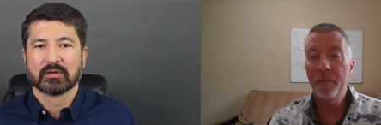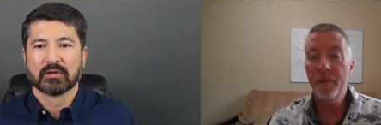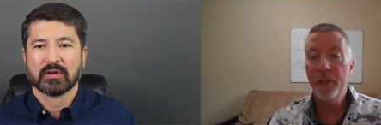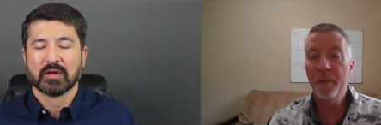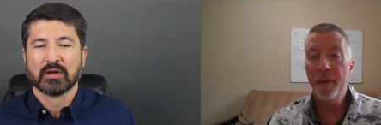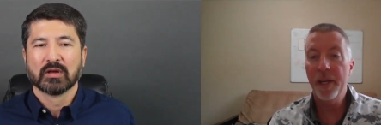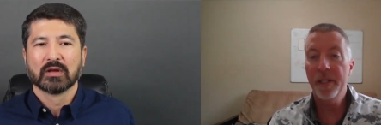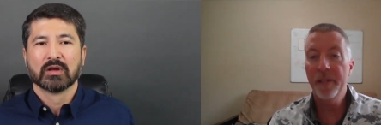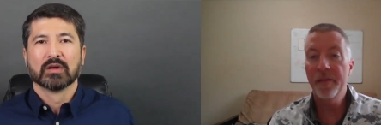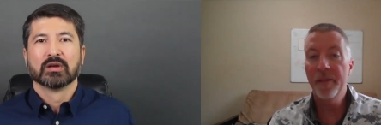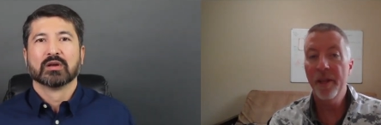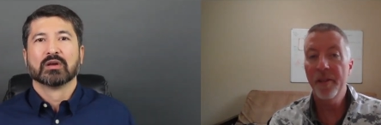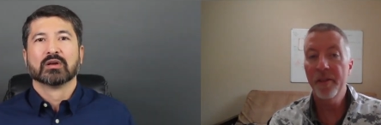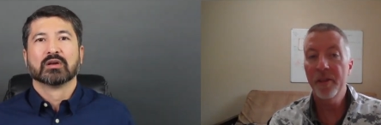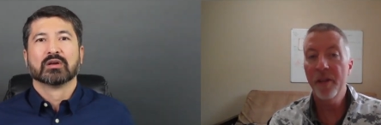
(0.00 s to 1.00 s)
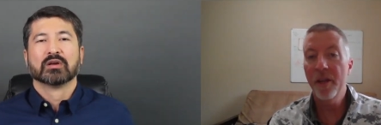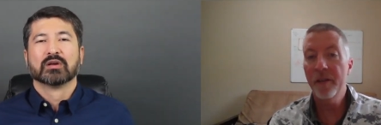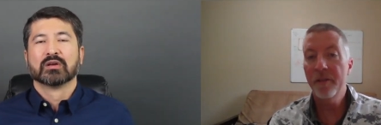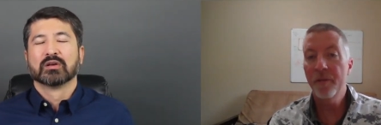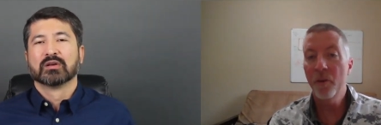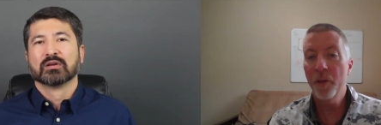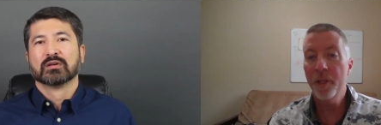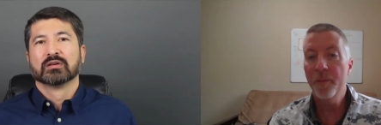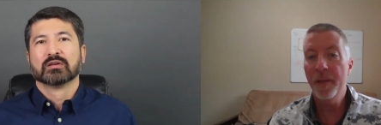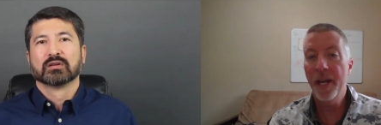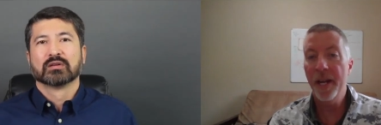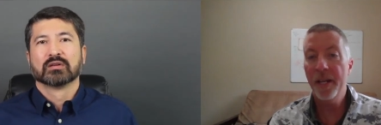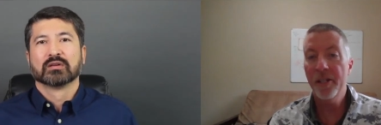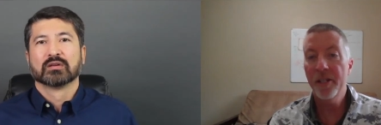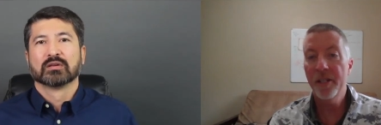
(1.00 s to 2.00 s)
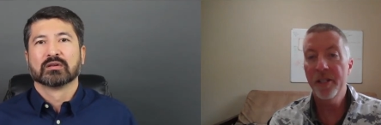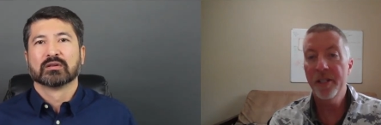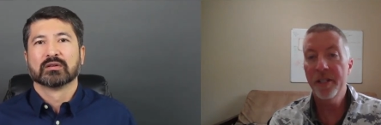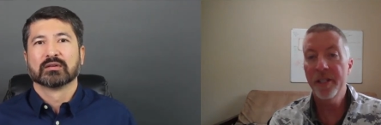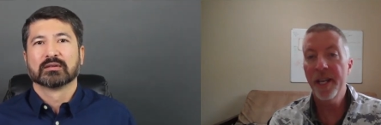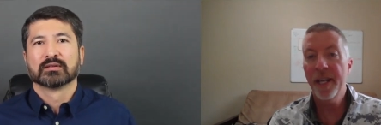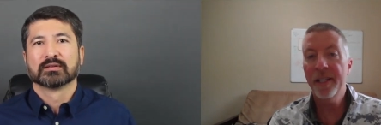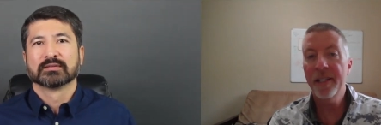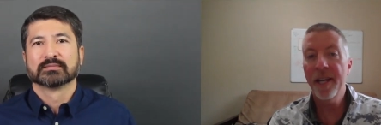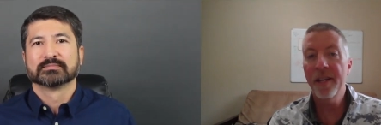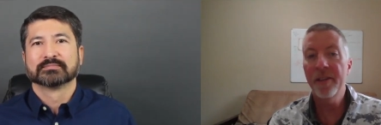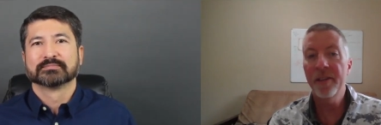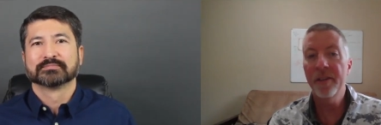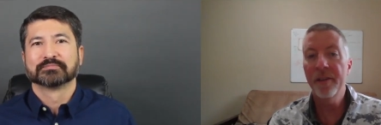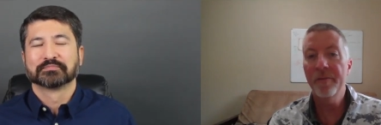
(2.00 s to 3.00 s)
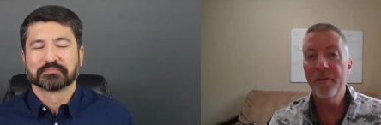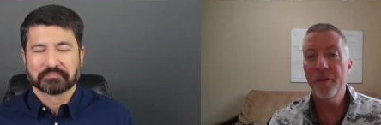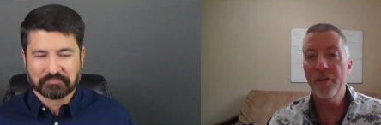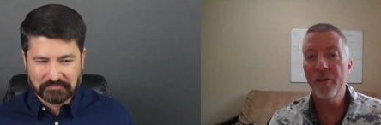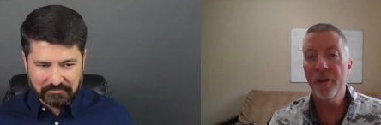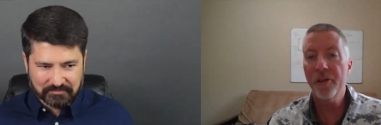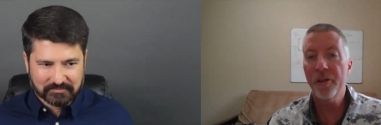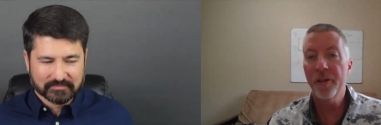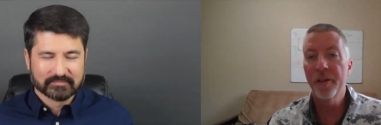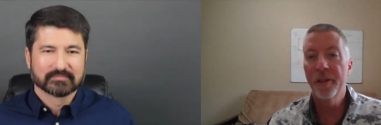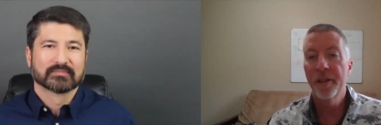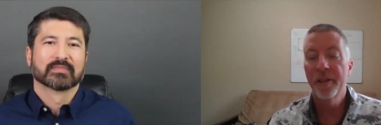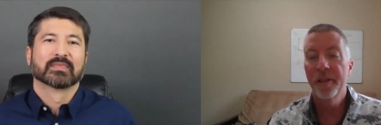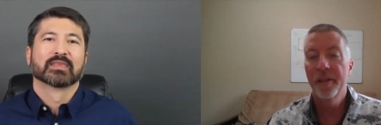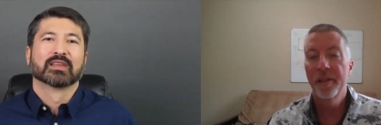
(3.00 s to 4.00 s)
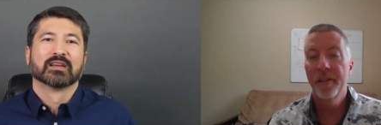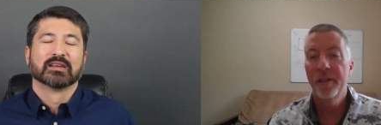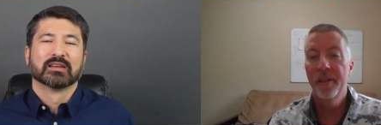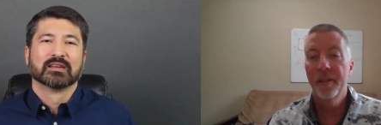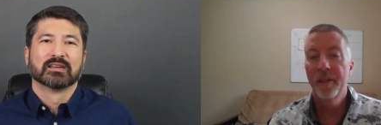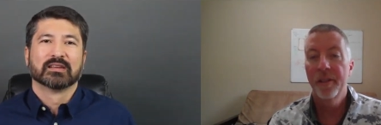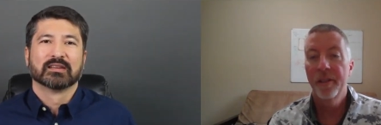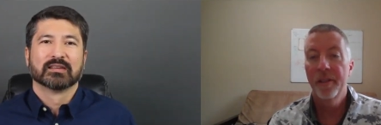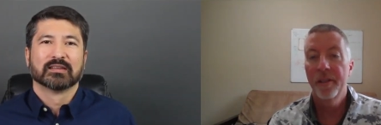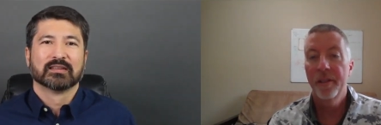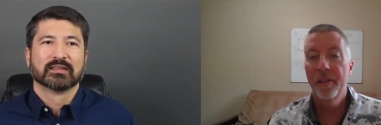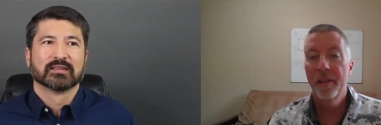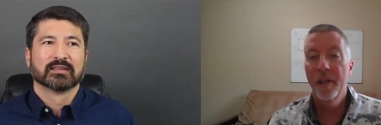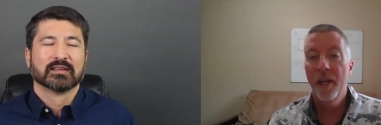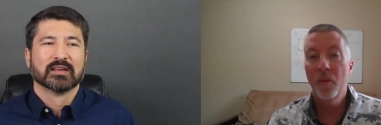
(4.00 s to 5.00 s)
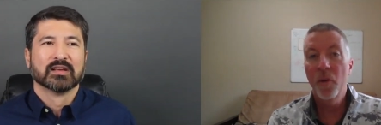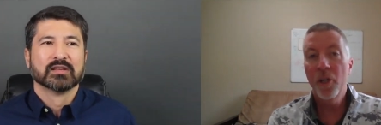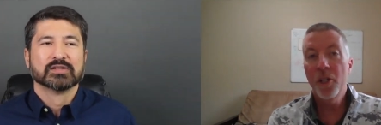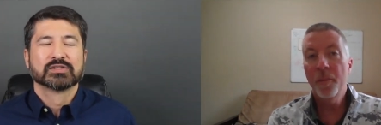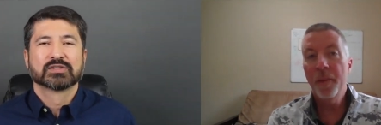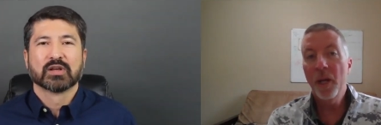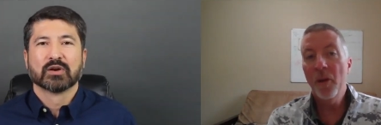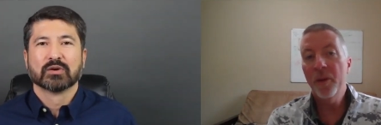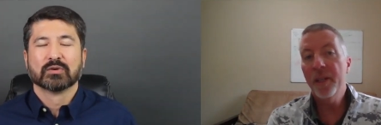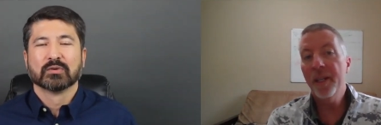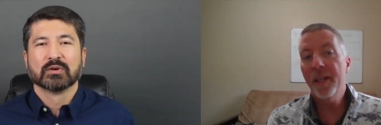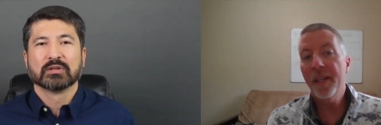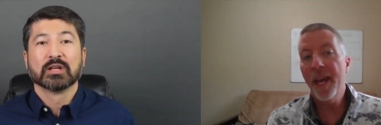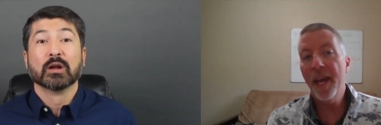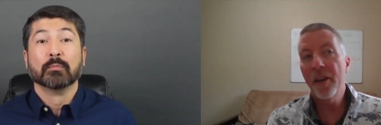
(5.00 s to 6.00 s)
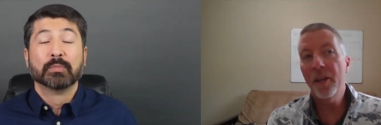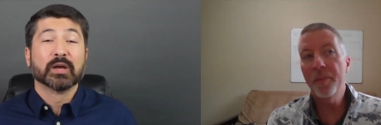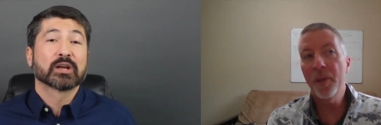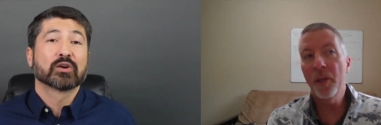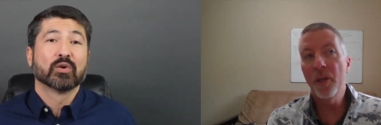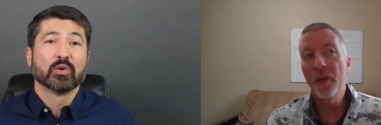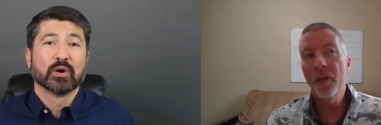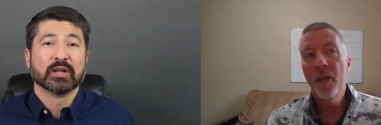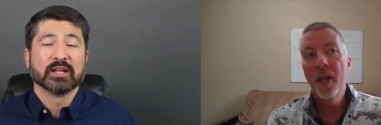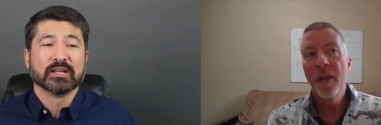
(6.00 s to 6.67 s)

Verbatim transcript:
Speaker 1: perspective and other law enforcement actions to take down their infrastructure. We should
Speaker 2: be holding accountable Bitcoin